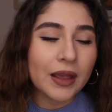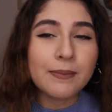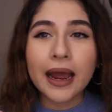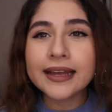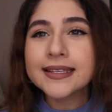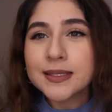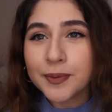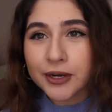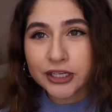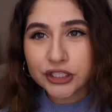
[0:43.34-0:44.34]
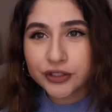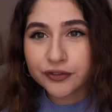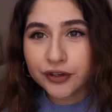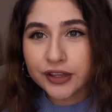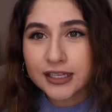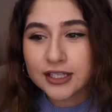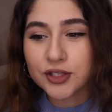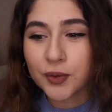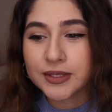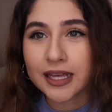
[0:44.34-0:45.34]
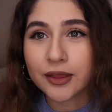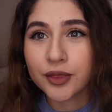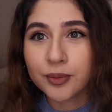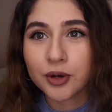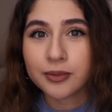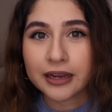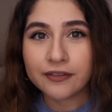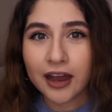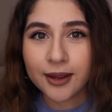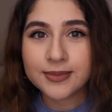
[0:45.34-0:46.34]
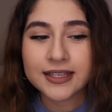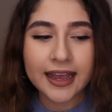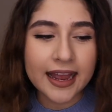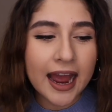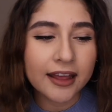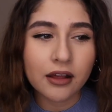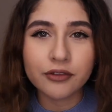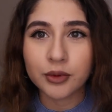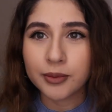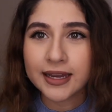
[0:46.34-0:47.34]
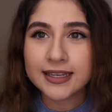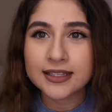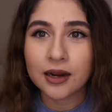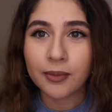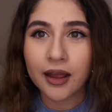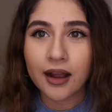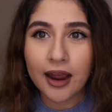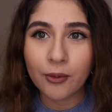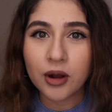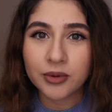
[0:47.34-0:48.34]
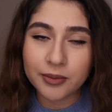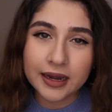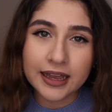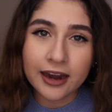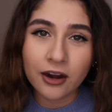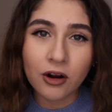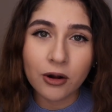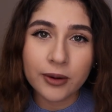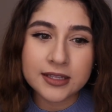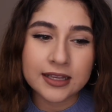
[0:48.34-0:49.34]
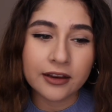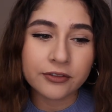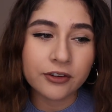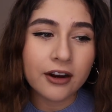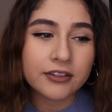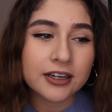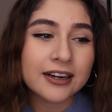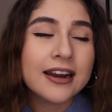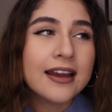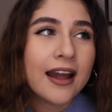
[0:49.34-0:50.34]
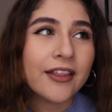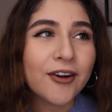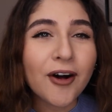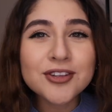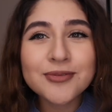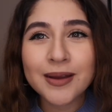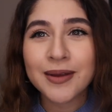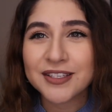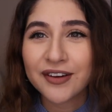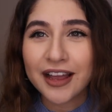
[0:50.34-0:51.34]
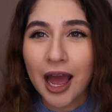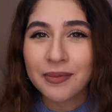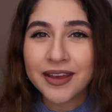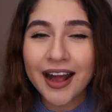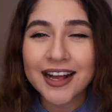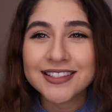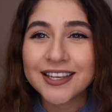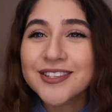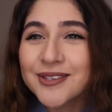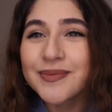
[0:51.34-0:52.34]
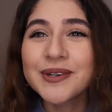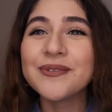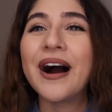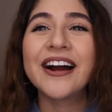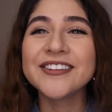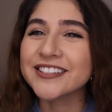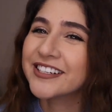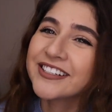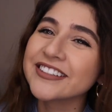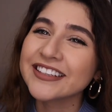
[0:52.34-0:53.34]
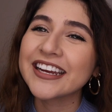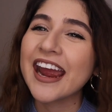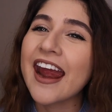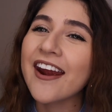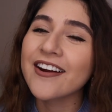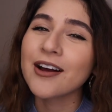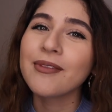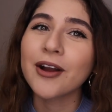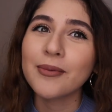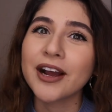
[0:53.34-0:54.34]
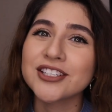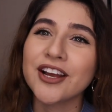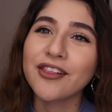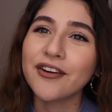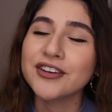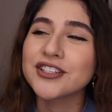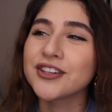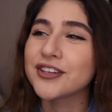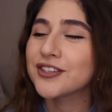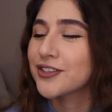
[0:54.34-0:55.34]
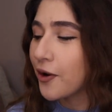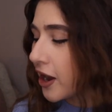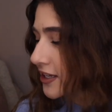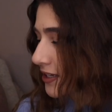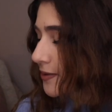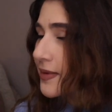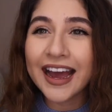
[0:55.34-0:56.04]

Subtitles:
My inspiration for this is always like the mermaid vibes. Like, I love mermaids and I'm like, I want mermaid hair always and forever. And then also my best friend Gabby has like super wild curly hair and I'm like, oh my gosh, I love it. She looks so awesome.